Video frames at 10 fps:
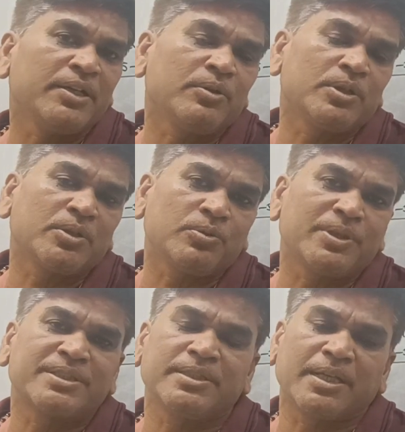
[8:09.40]
order to
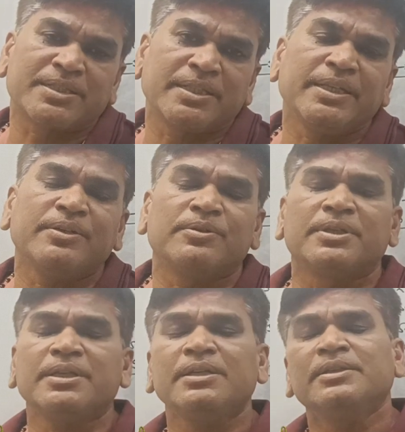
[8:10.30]
ascending
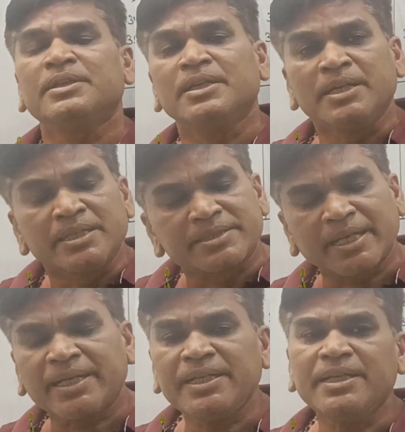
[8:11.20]
order.
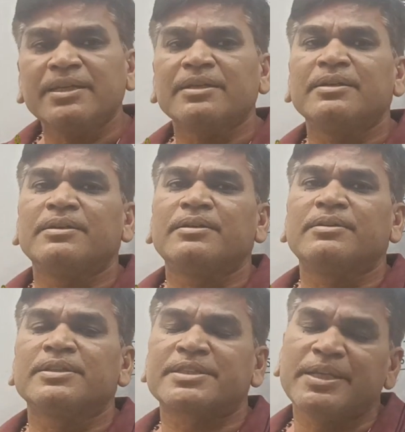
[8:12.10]
Second
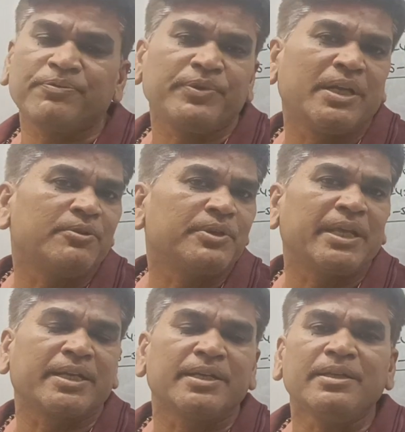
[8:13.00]
step we have
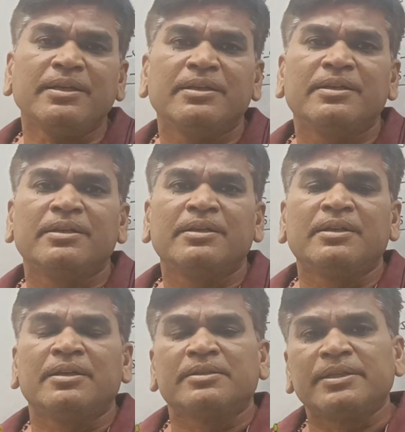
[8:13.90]
taken,
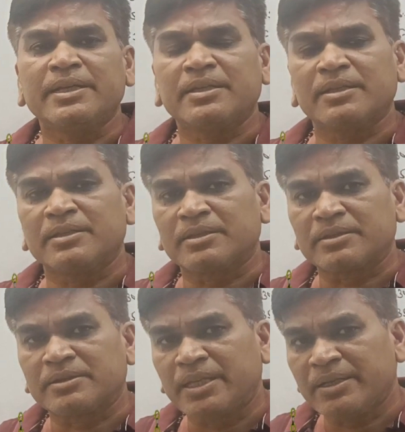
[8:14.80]
that
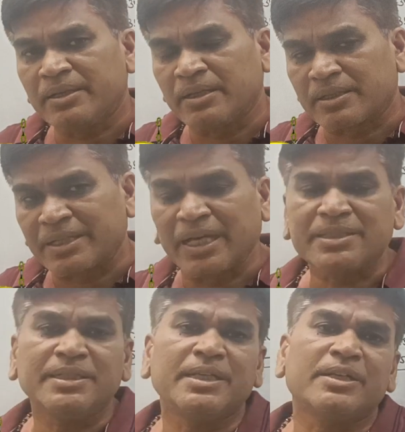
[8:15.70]
the
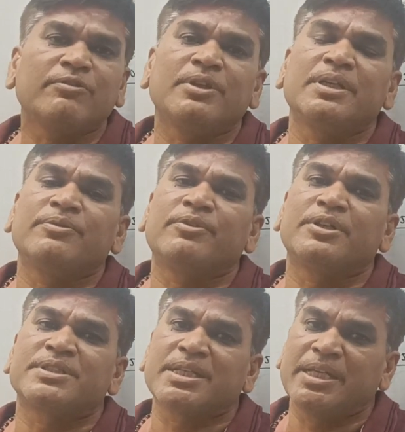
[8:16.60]
class interval
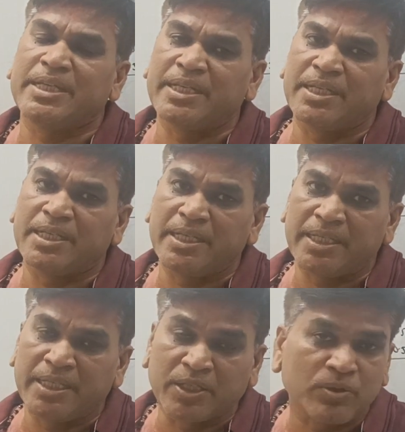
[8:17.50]
was in
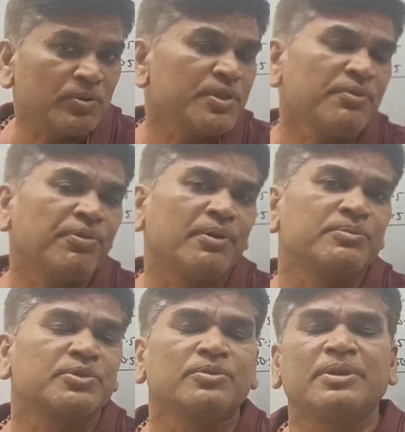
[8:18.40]
inclusive
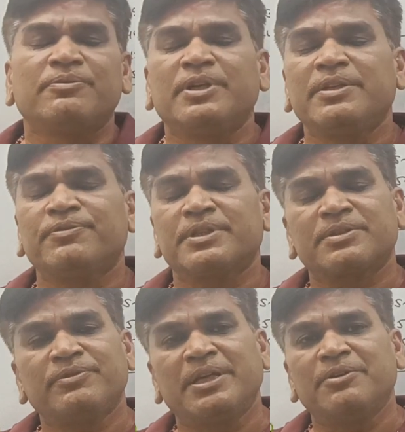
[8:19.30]
form. So the very first
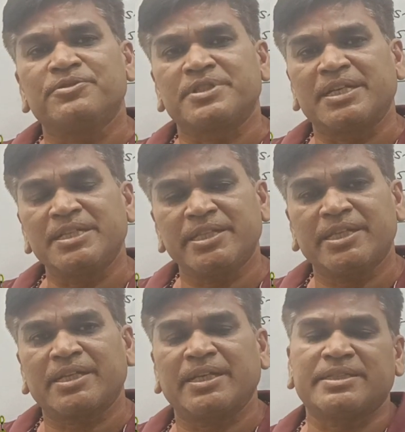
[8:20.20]
we have changed the
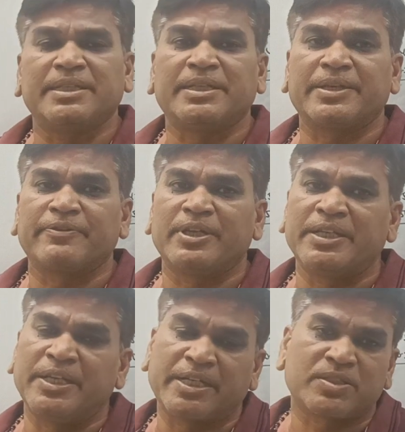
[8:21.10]
class interval
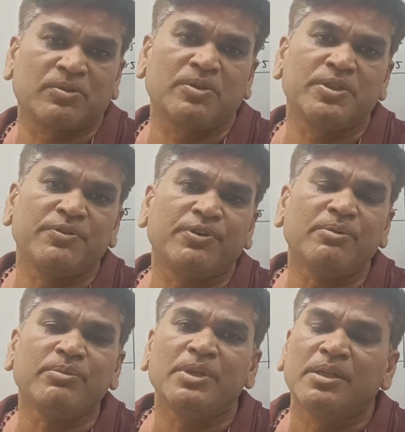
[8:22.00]
in exclusive
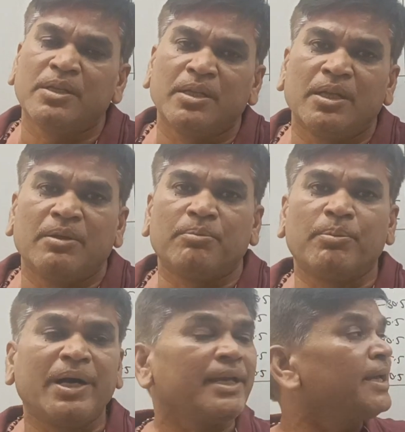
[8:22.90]
form
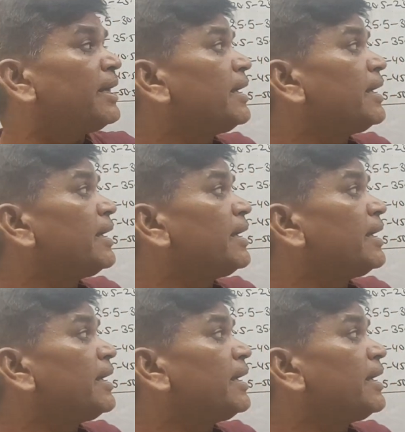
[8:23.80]
by